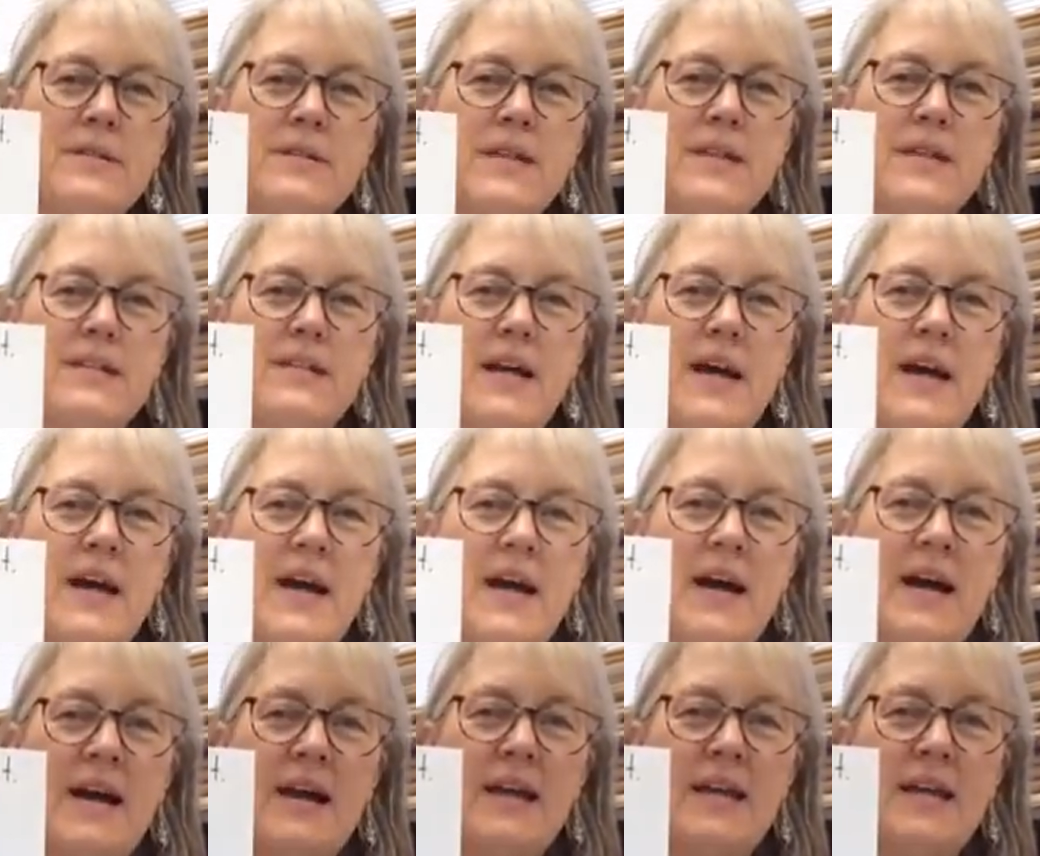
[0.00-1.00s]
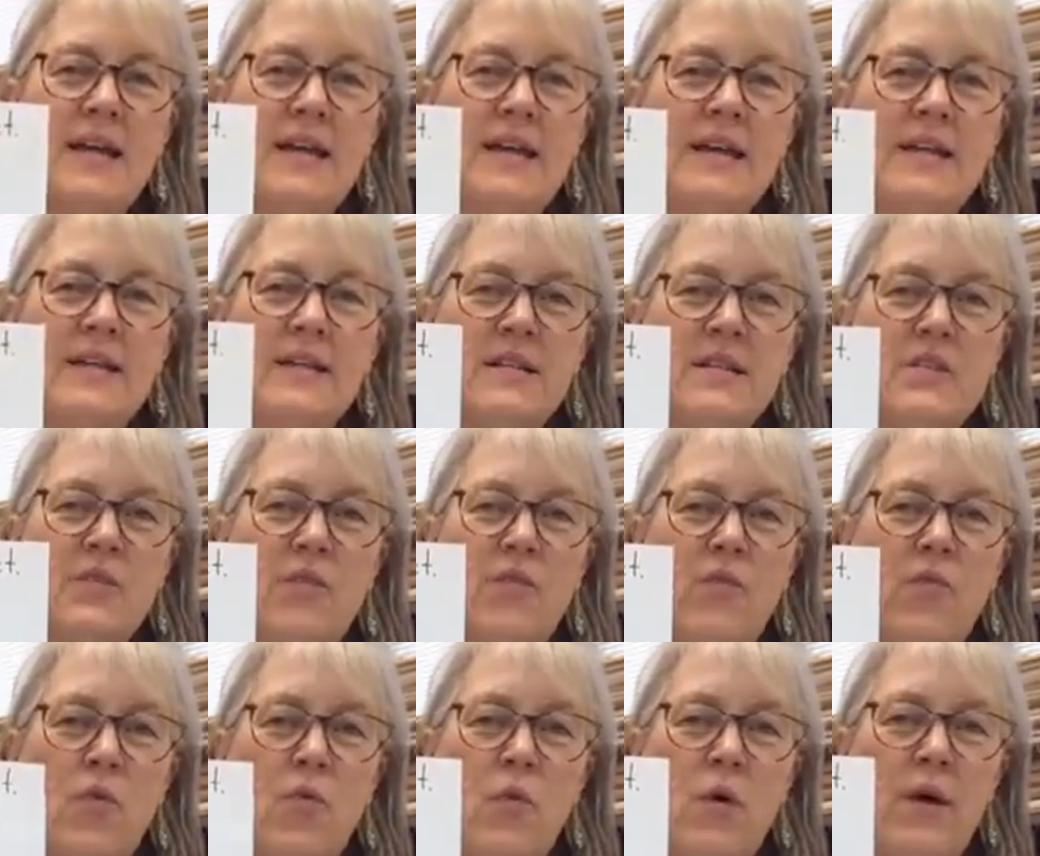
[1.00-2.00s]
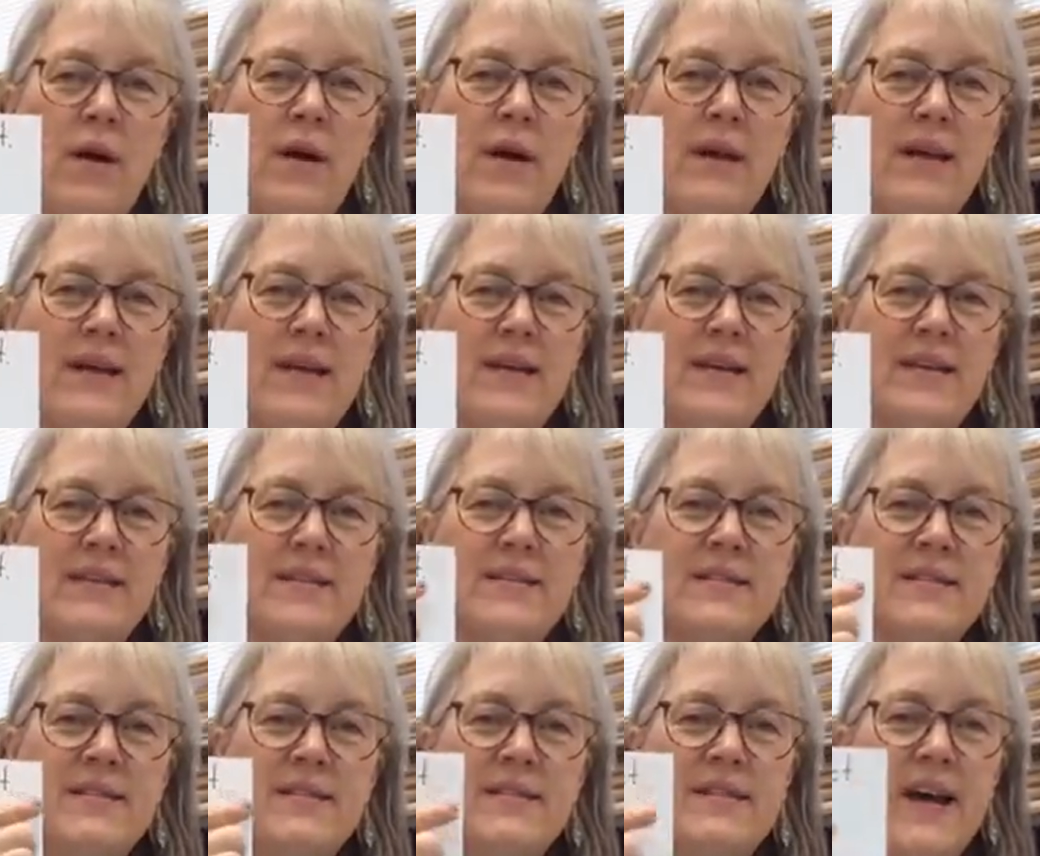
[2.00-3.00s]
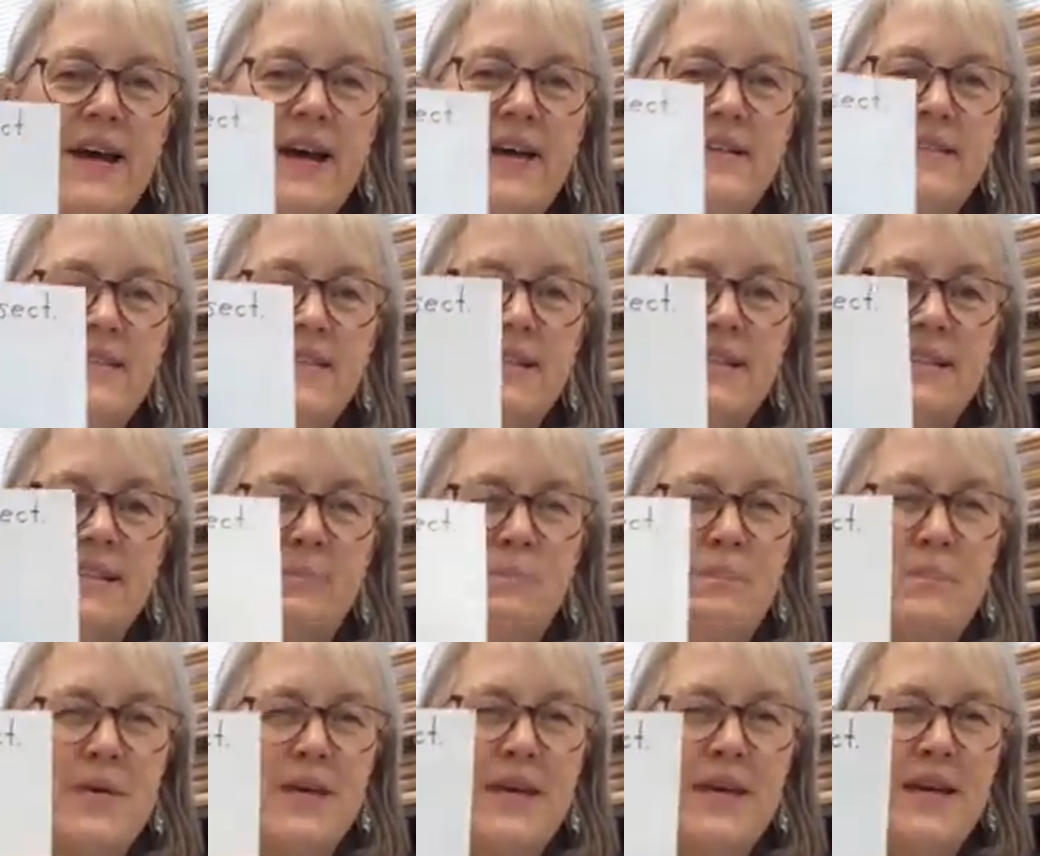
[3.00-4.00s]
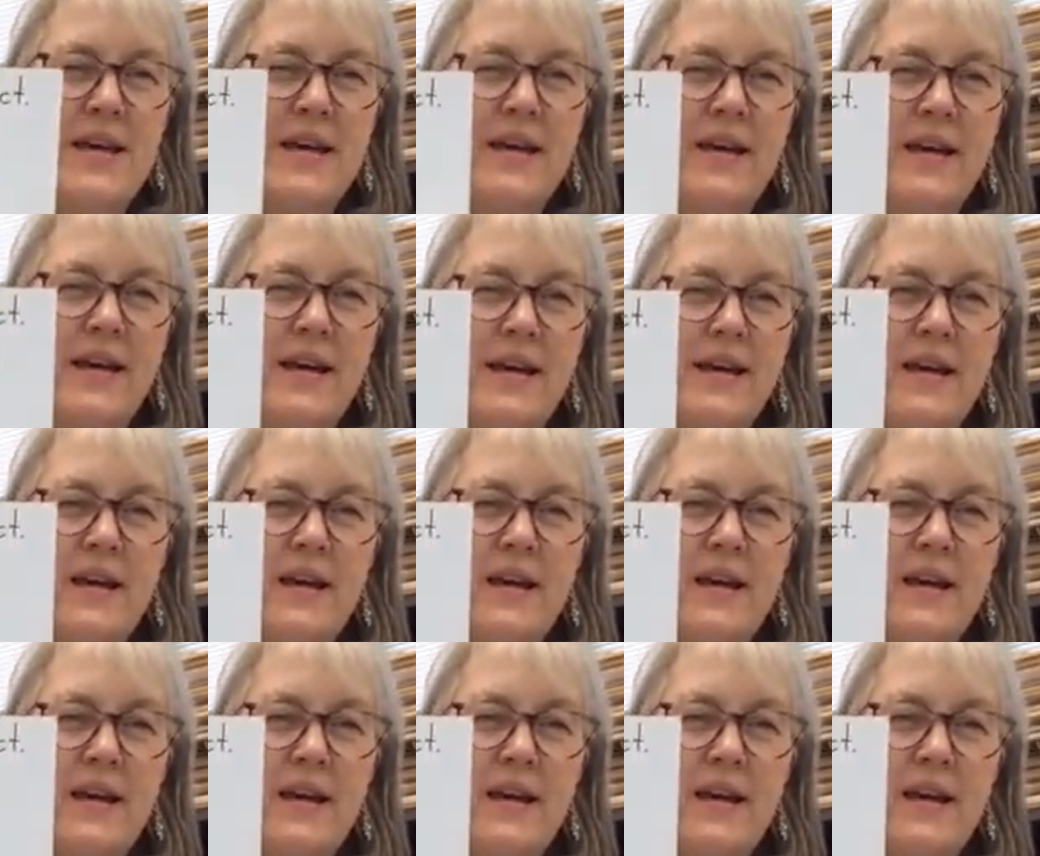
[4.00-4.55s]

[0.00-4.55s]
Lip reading: says I is for insect. It's big.